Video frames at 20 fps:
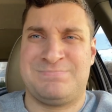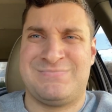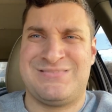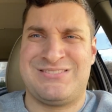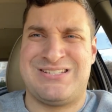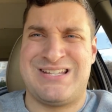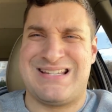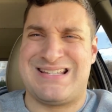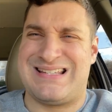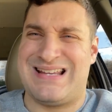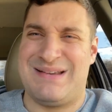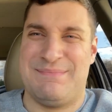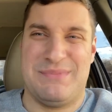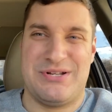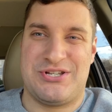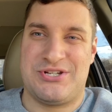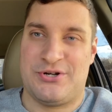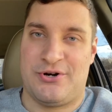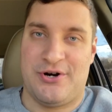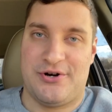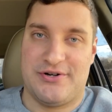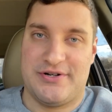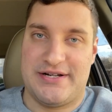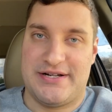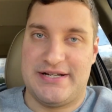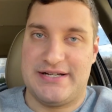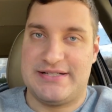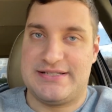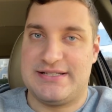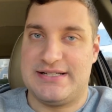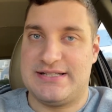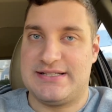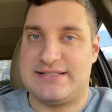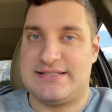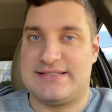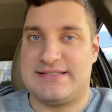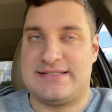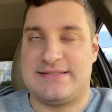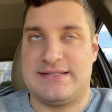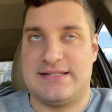just immaturity.
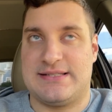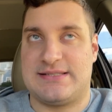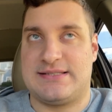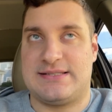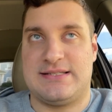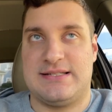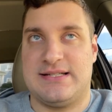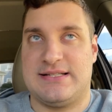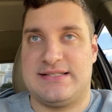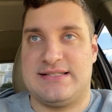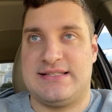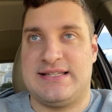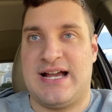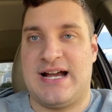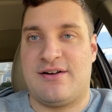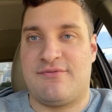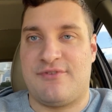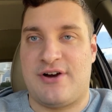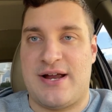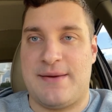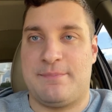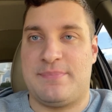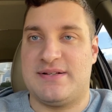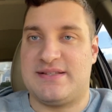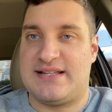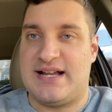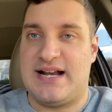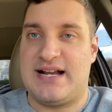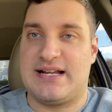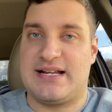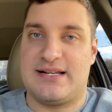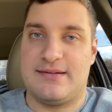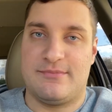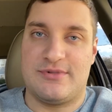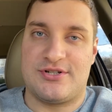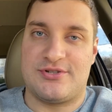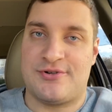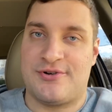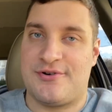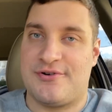It's downright pathetic
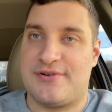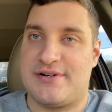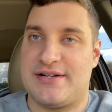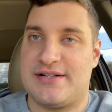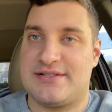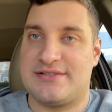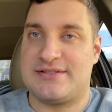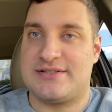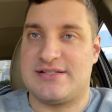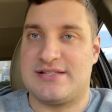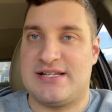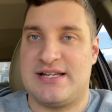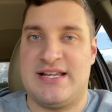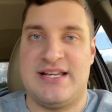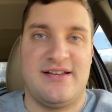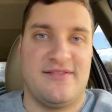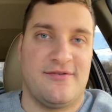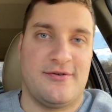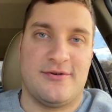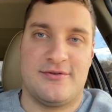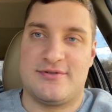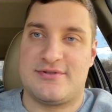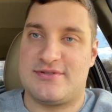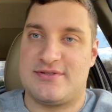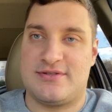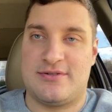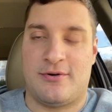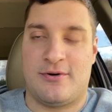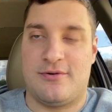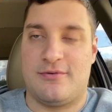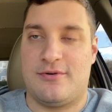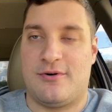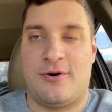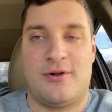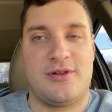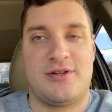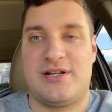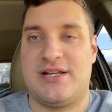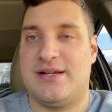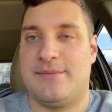immaturity. It's just evil. It's
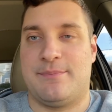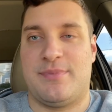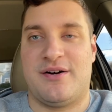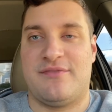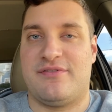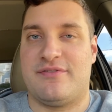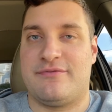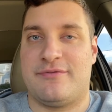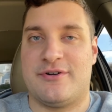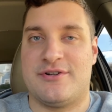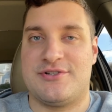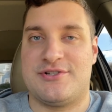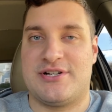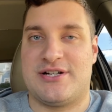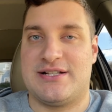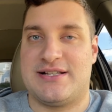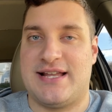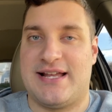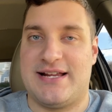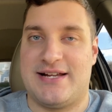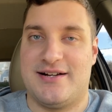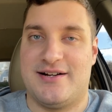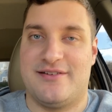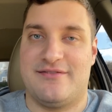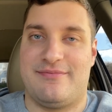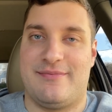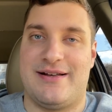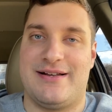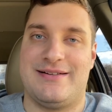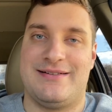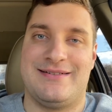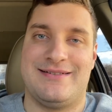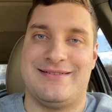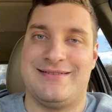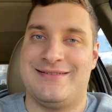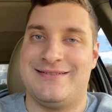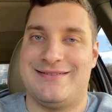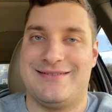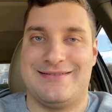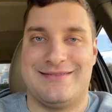all of the above of words you could think of, man.
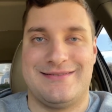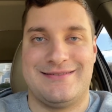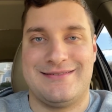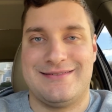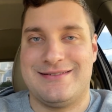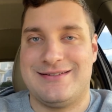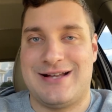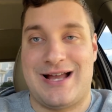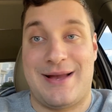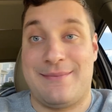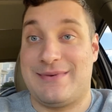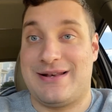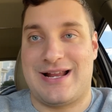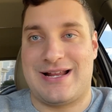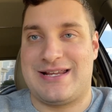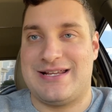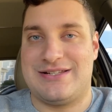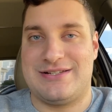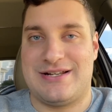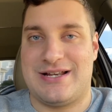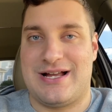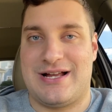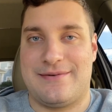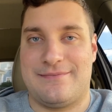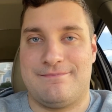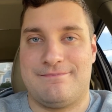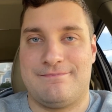I mean, I kid you not.